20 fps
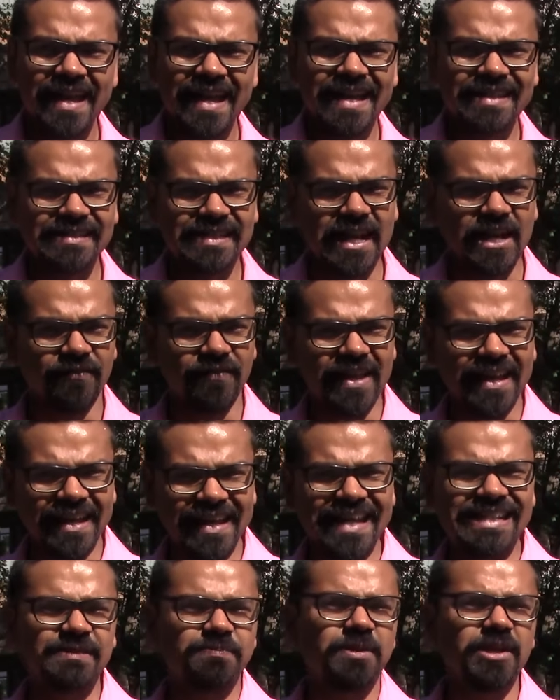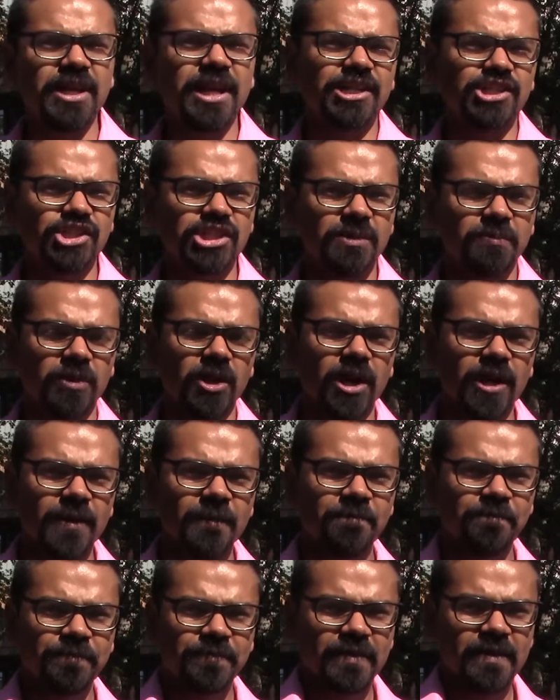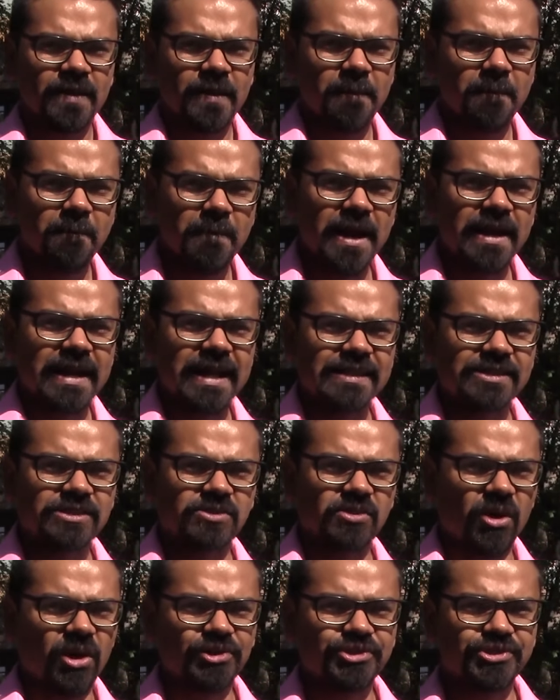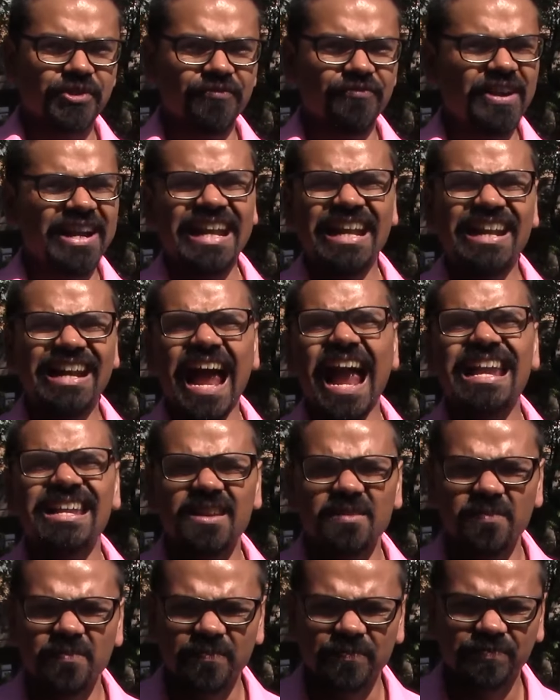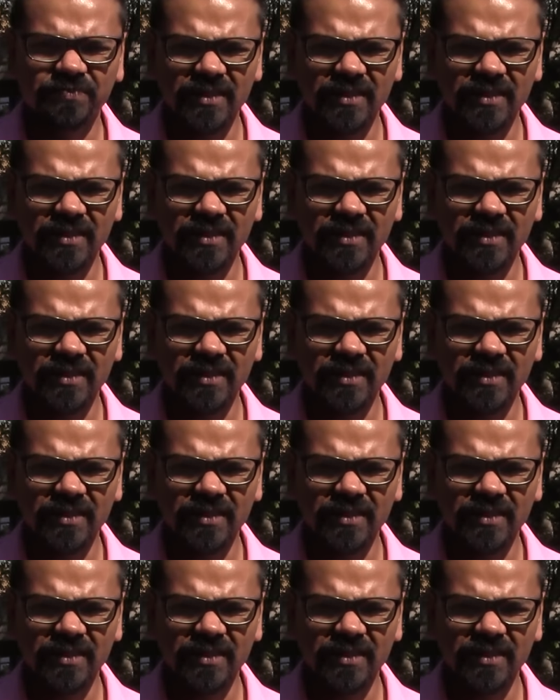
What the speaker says: It's kind of like an experiential blog, but it's also very random.